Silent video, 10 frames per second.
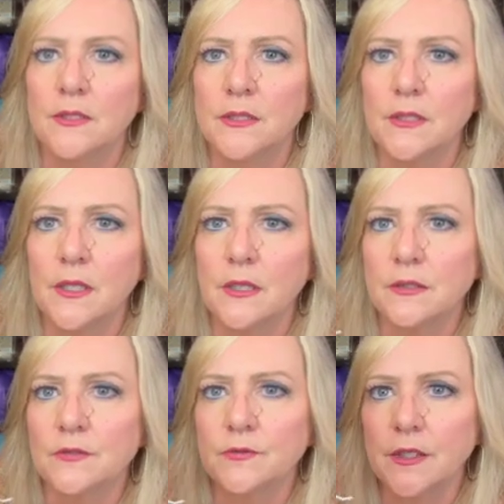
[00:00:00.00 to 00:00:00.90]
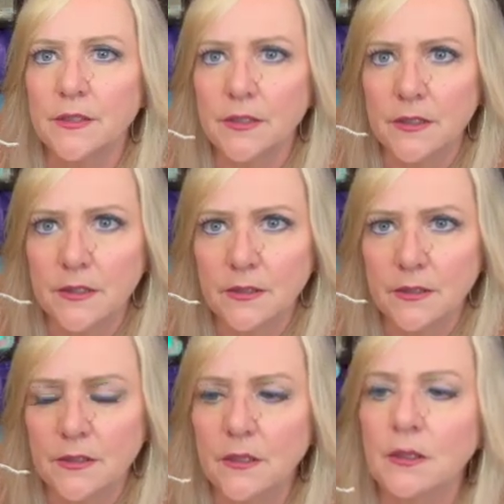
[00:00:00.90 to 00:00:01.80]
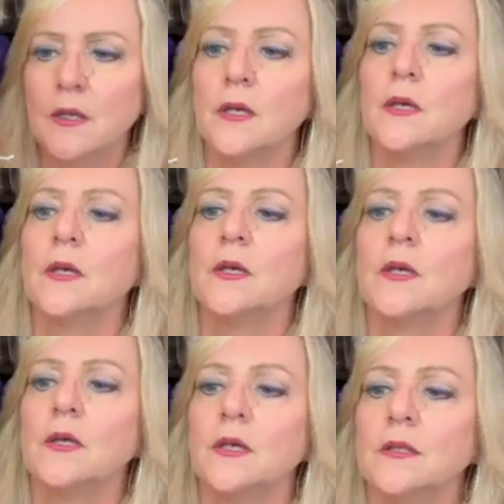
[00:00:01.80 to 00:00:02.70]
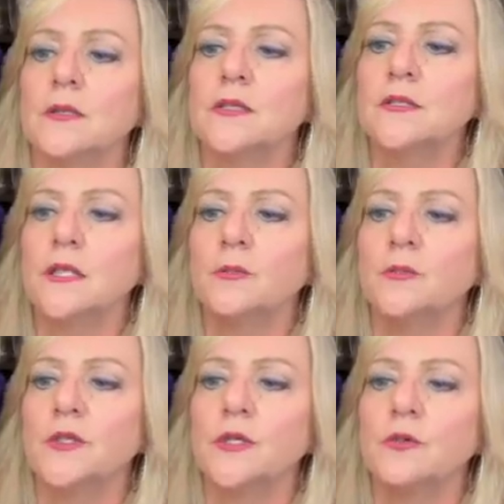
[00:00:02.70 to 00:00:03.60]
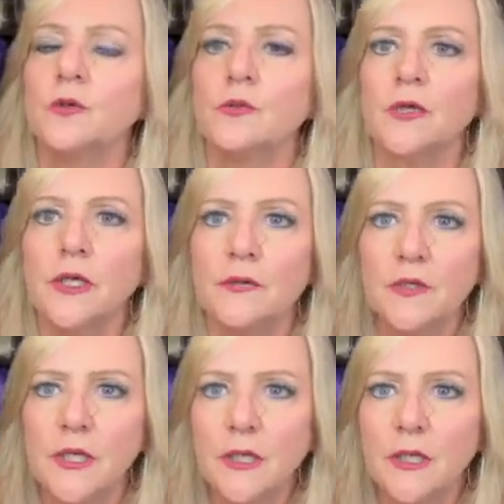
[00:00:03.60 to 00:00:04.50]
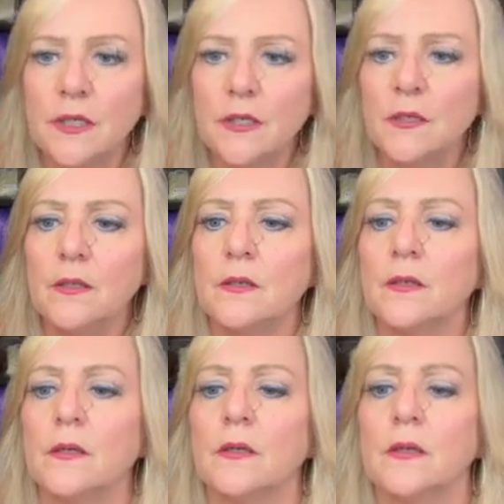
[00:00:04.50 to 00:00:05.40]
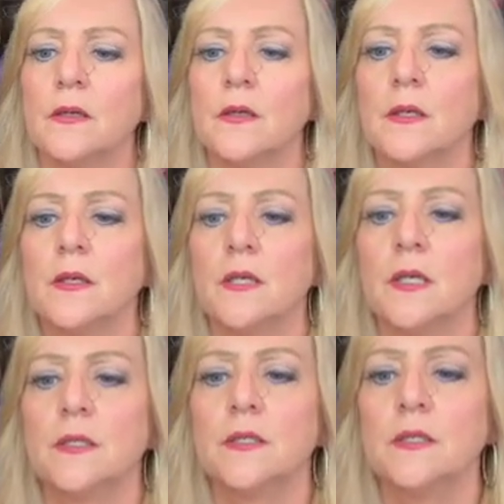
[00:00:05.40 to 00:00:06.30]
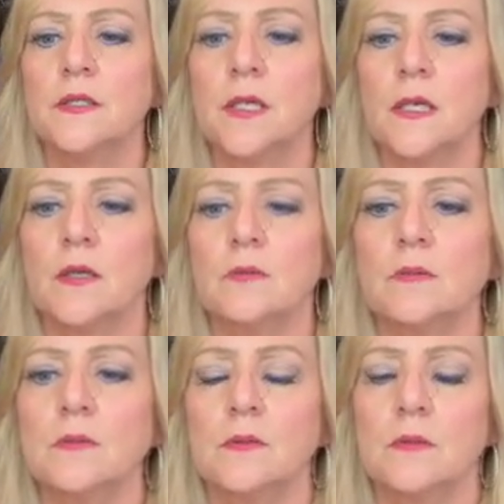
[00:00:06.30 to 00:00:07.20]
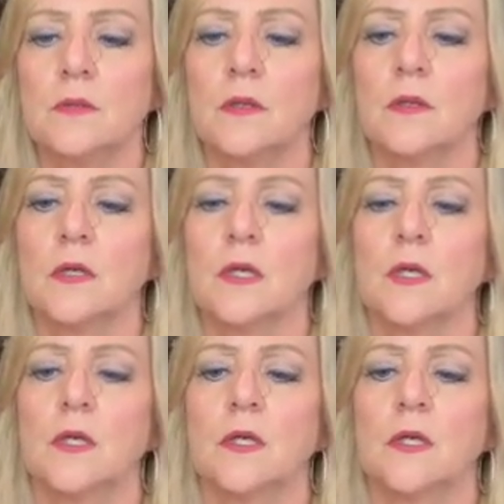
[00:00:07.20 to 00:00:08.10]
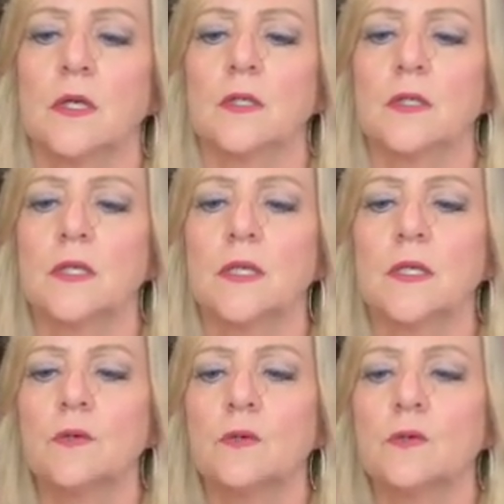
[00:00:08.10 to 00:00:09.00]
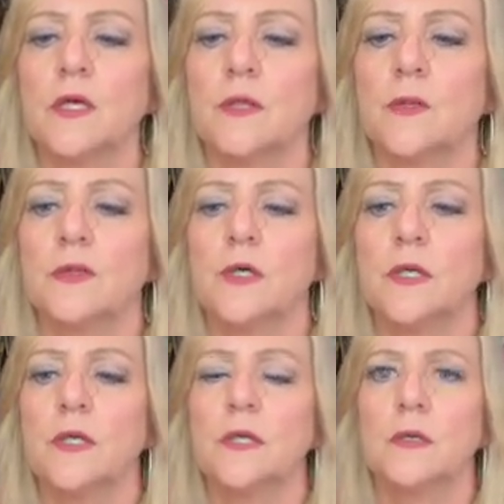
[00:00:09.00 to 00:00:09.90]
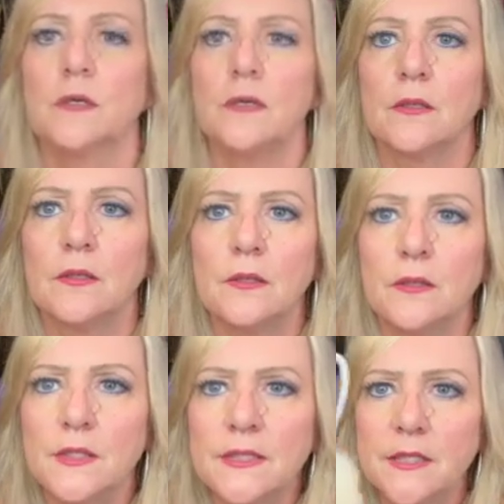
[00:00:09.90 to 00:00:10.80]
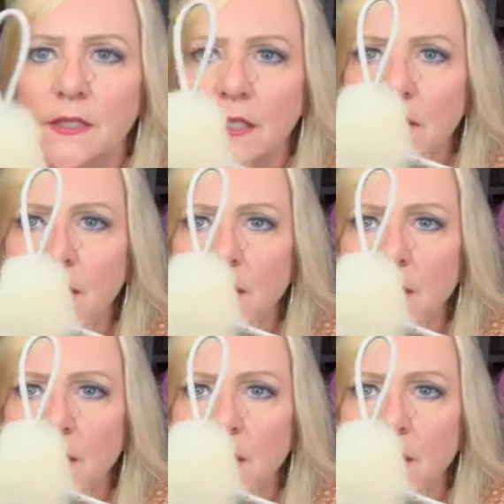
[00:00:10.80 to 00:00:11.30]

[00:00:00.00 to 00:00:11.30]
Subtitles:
See that? It's right there. And this time I'm going to go around the head and then down. And then I can go around the body. You see that?